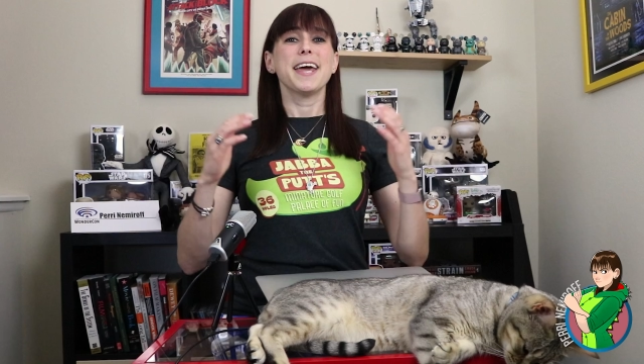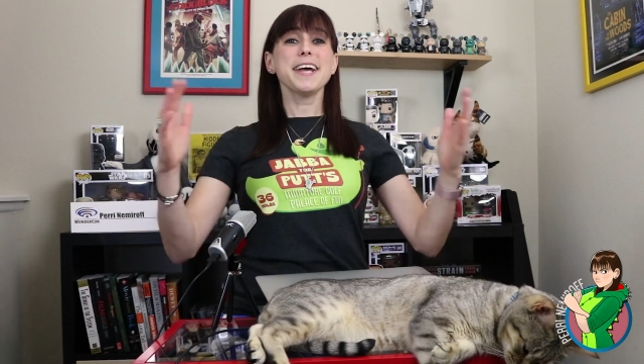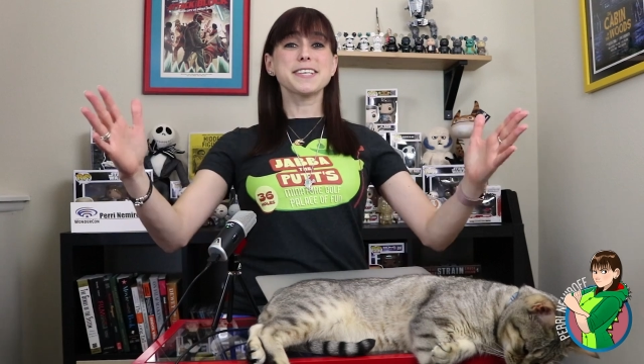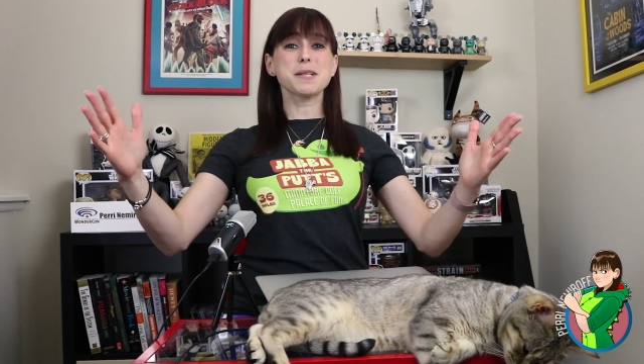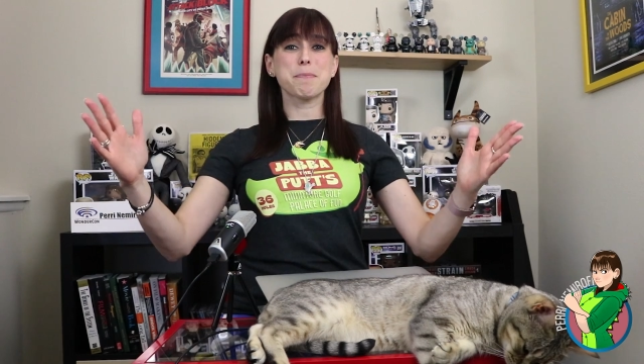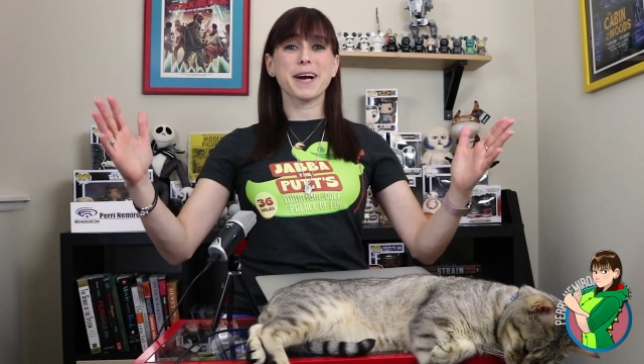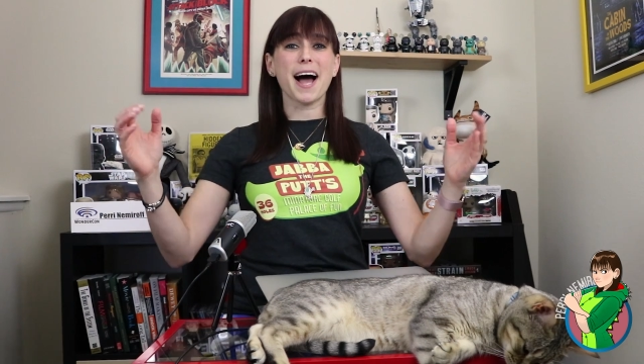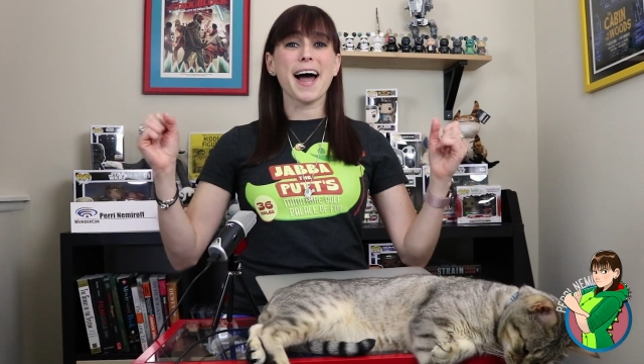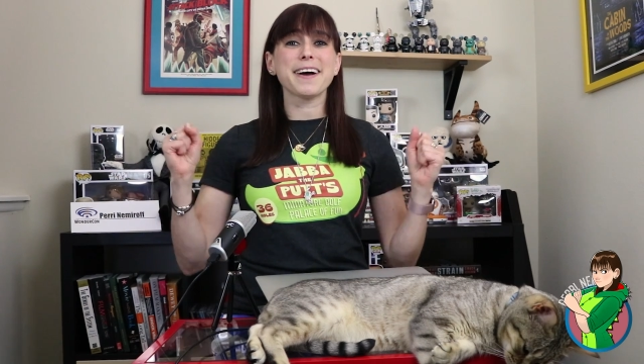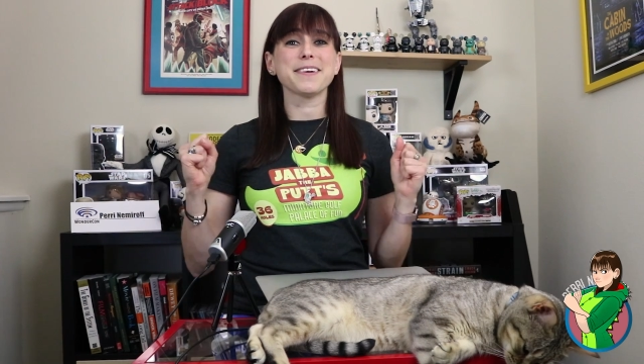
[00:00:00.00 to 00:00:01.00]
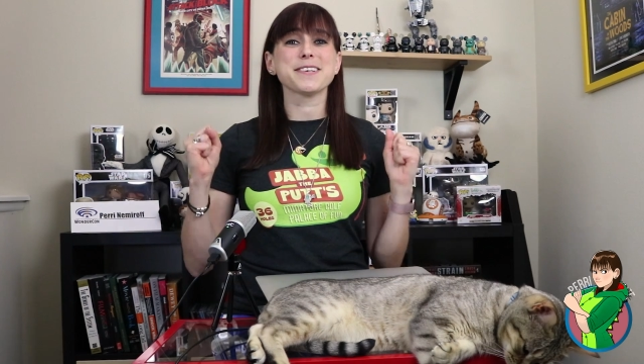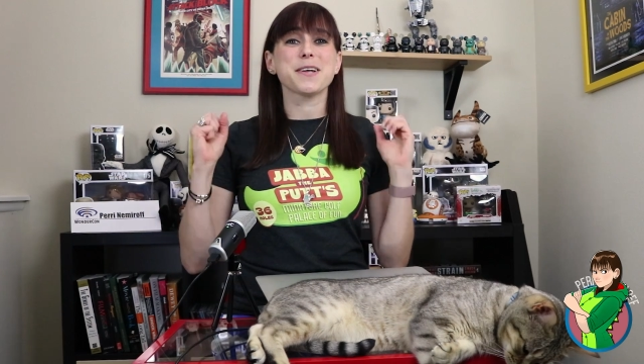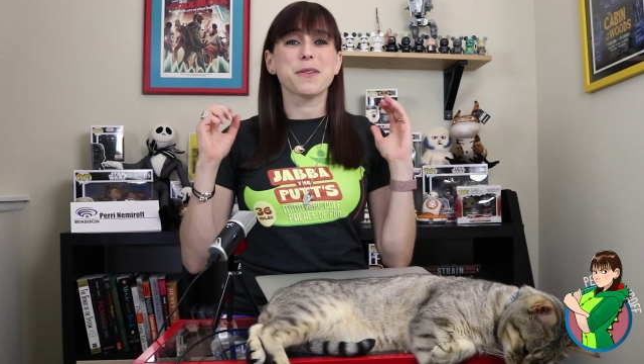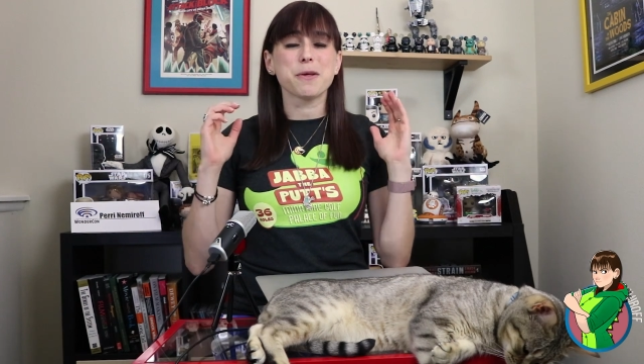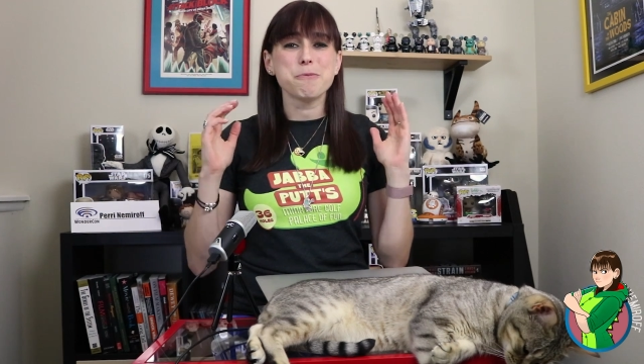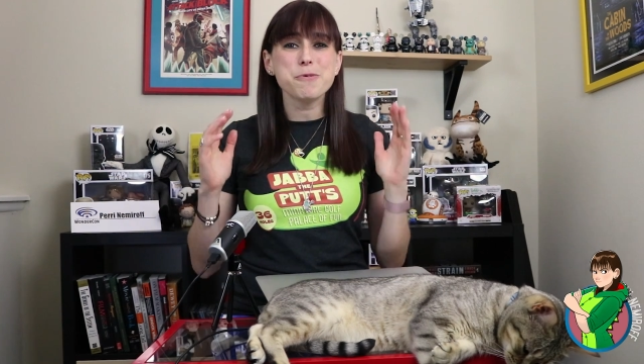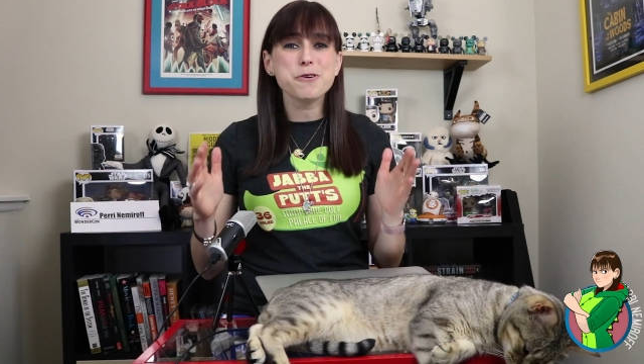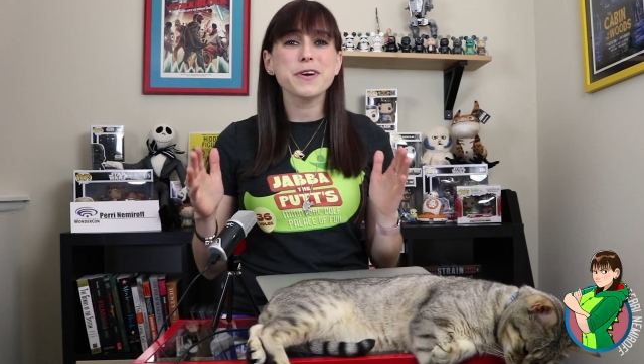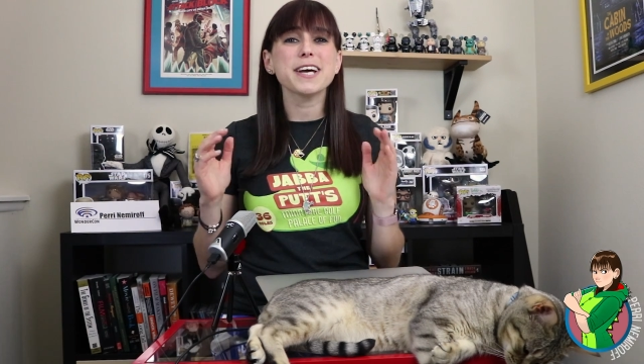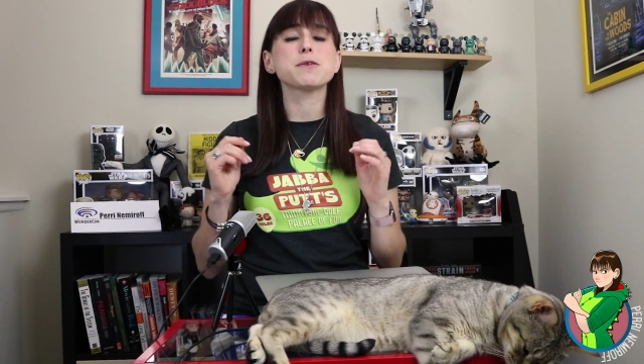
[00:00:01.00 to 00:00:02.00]
It's The Beguiled. The
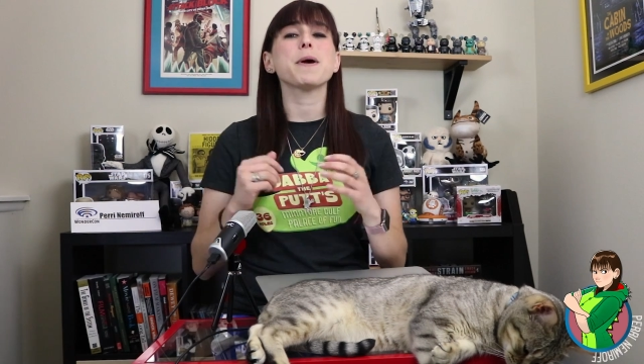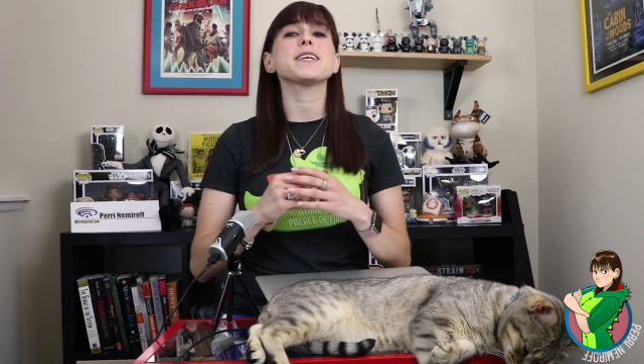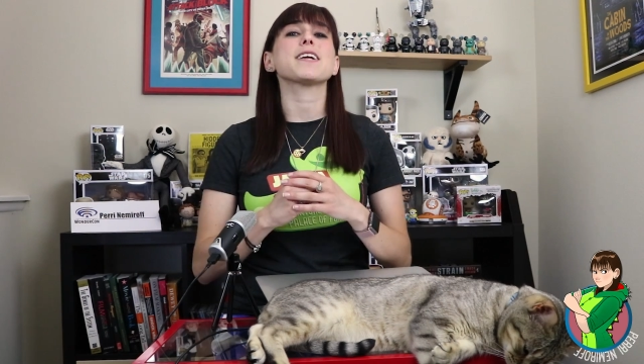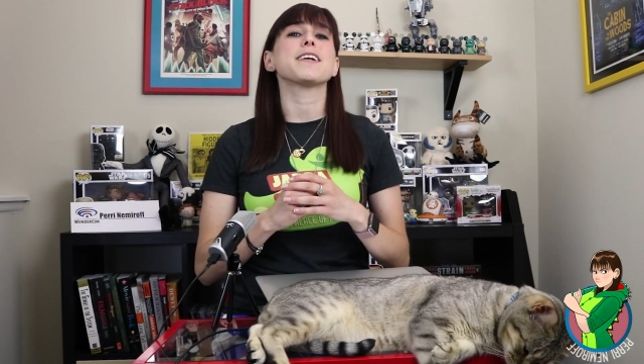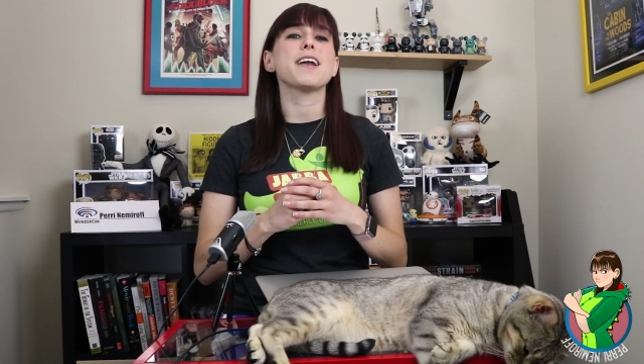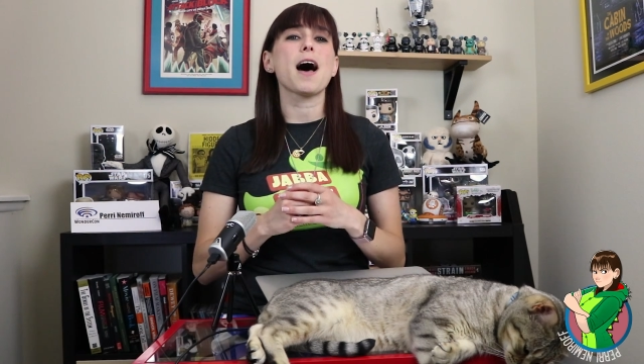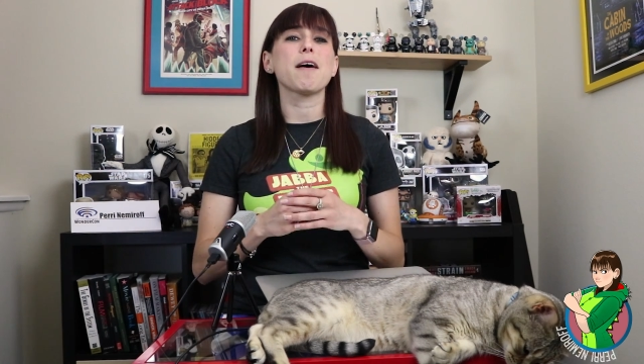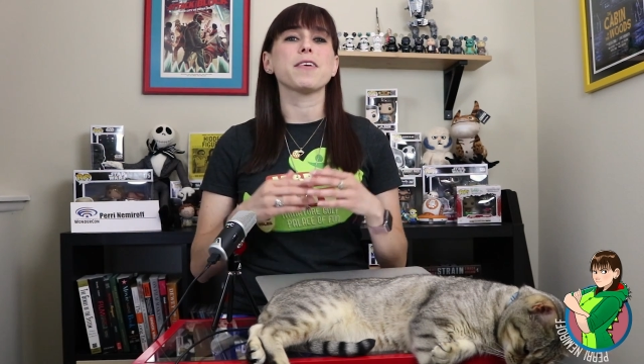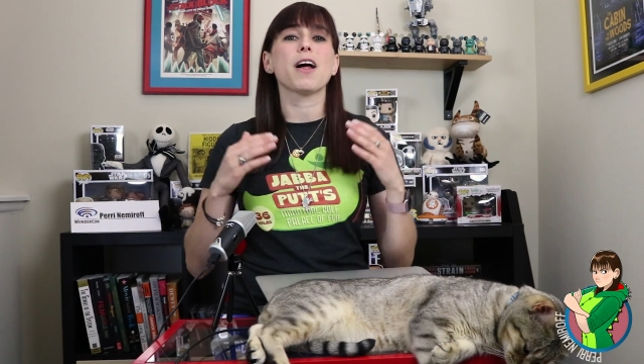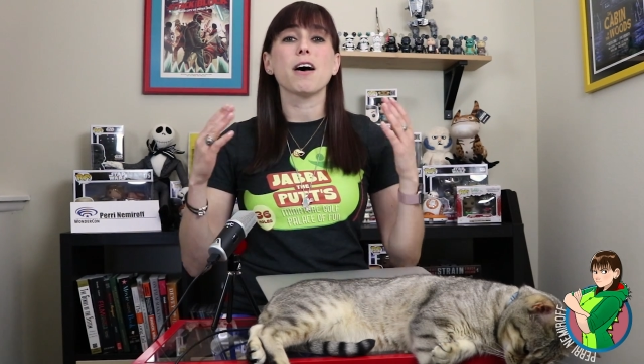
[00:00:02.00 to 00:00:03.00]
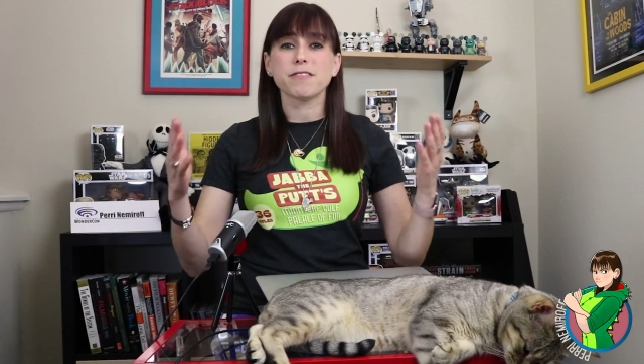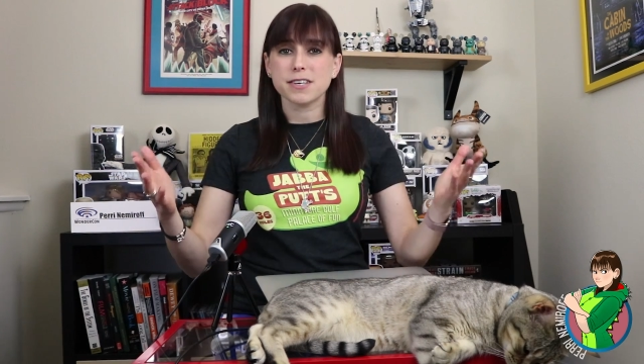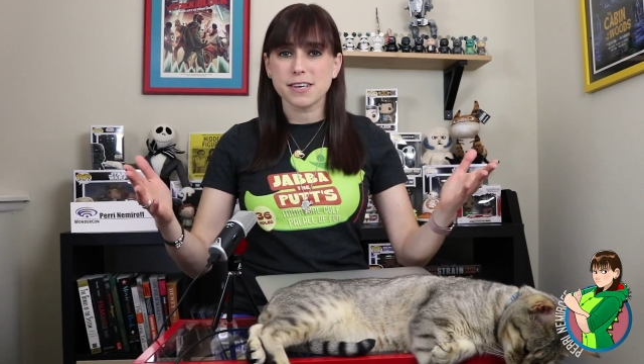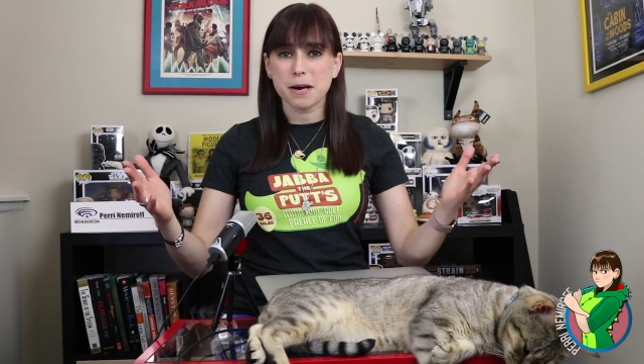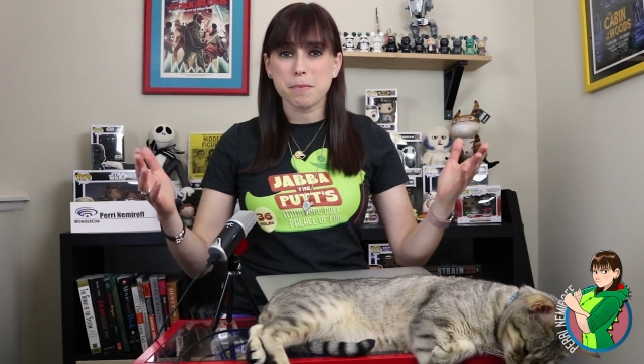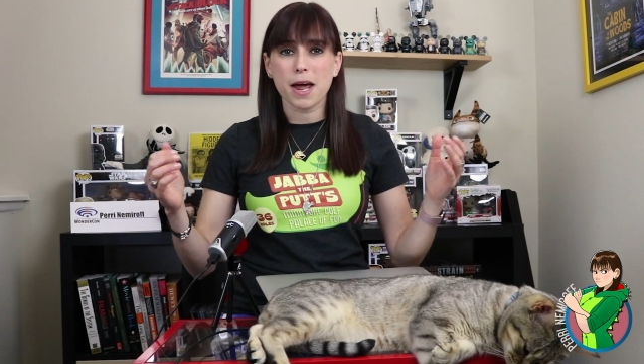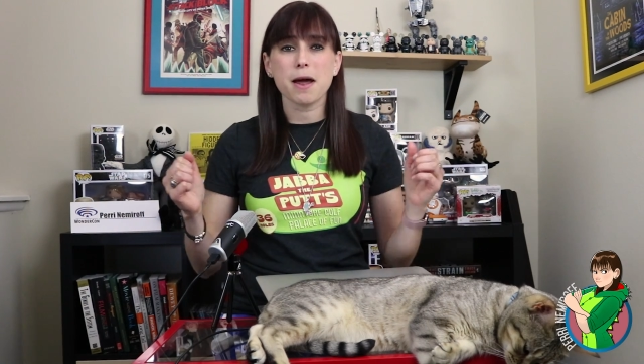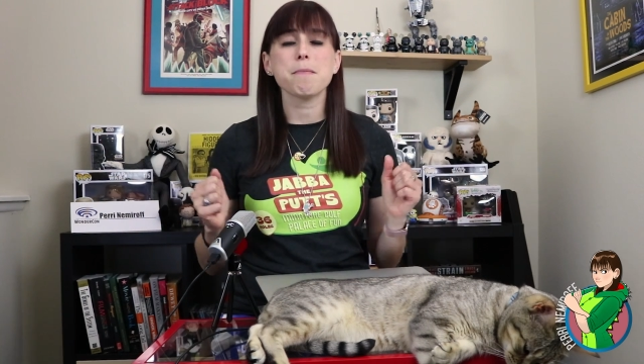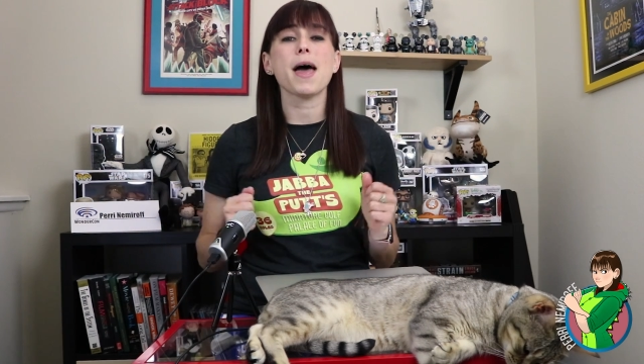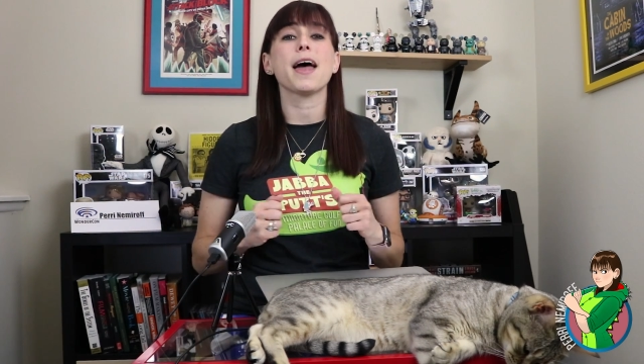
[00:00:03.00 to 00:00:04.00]
movie is based on a novel of the same
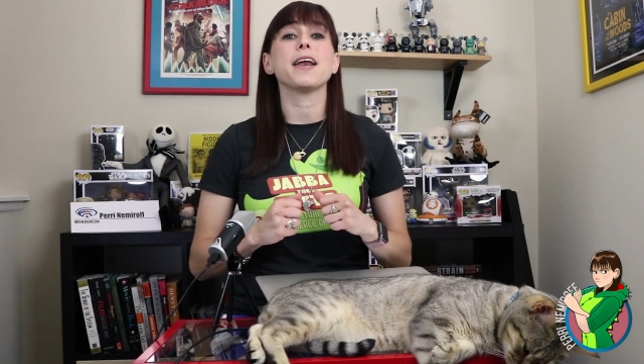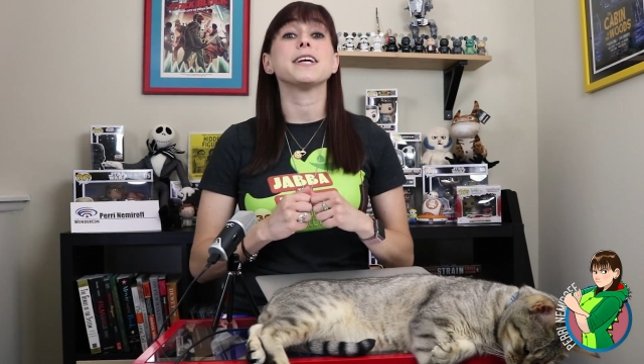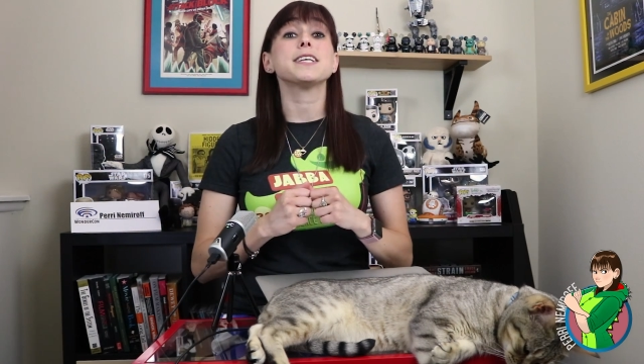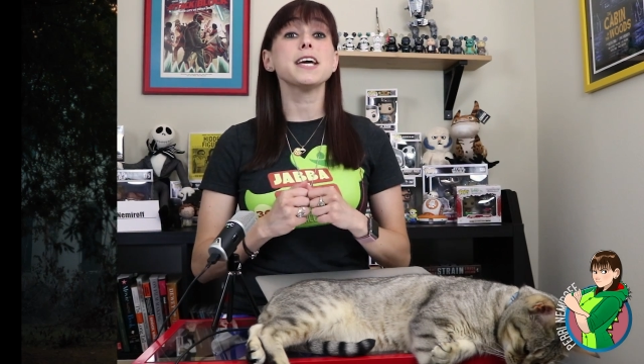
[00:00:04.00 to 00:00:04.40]
name, and it